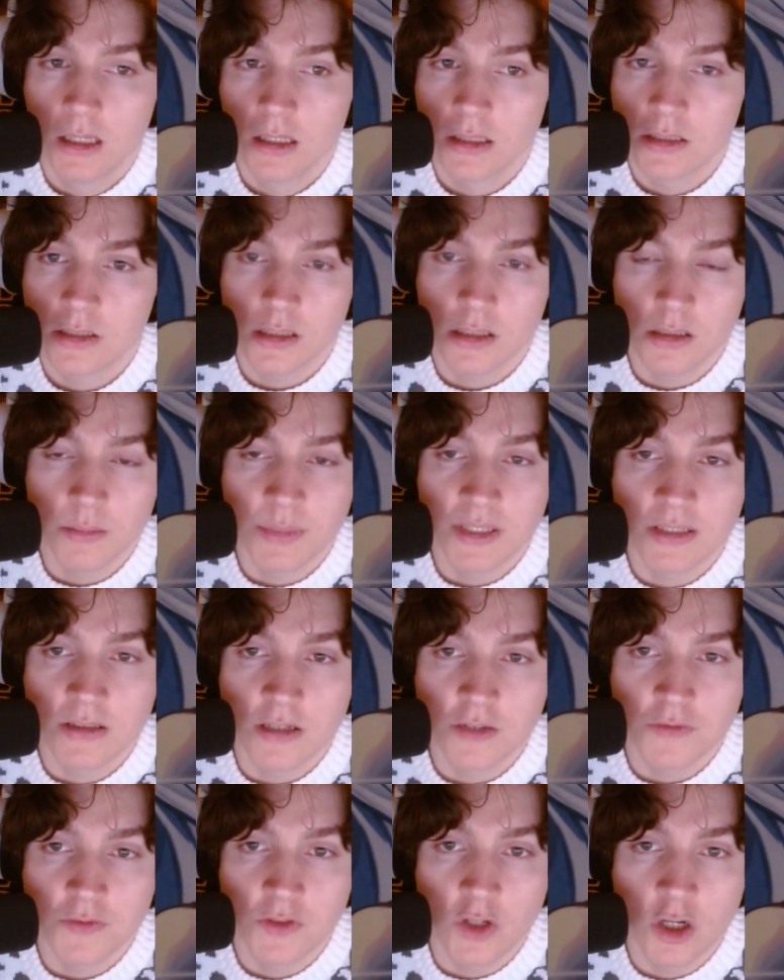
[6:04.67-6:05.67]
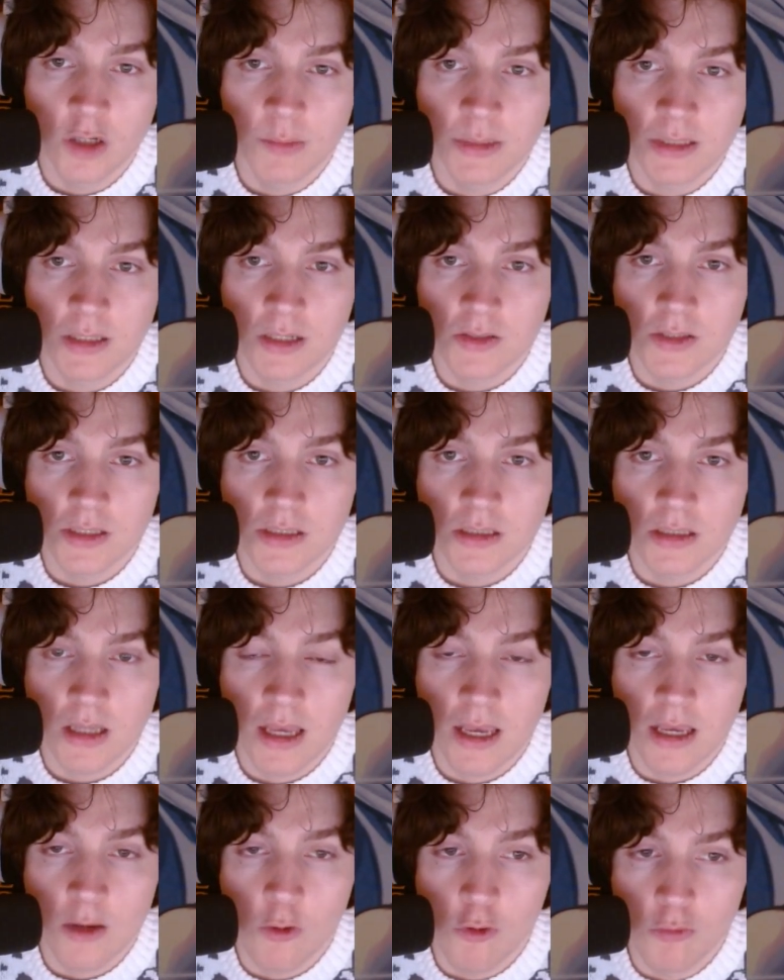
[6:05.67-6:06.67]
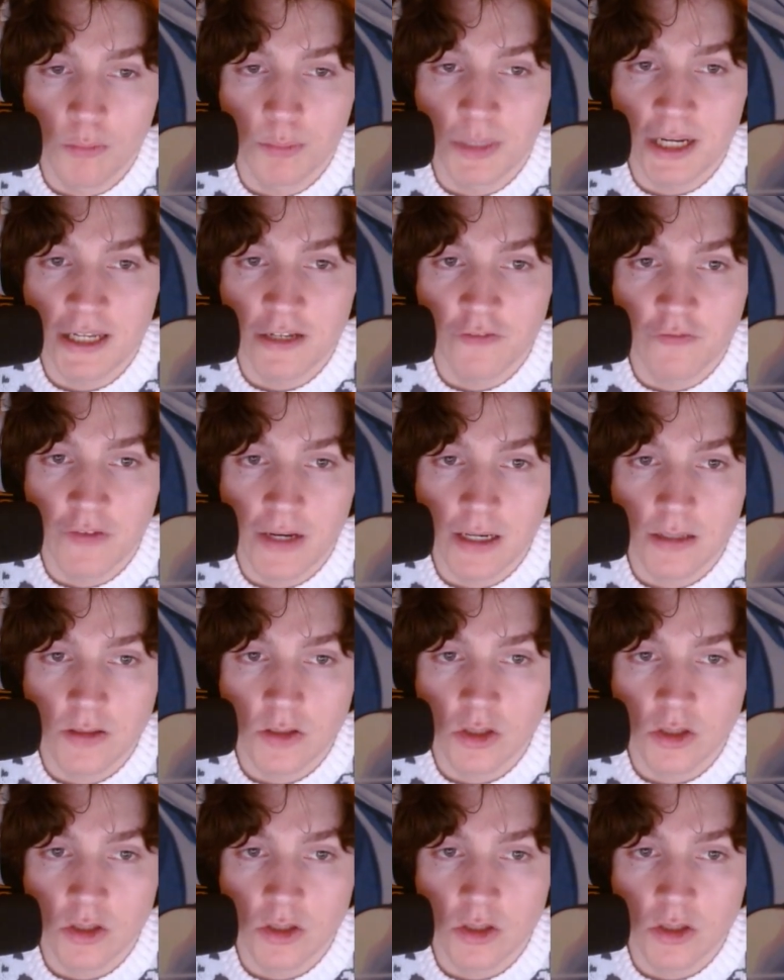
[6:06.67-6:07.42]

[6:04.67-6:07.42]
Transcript: It's gonna be tough though because it's a on-play effect,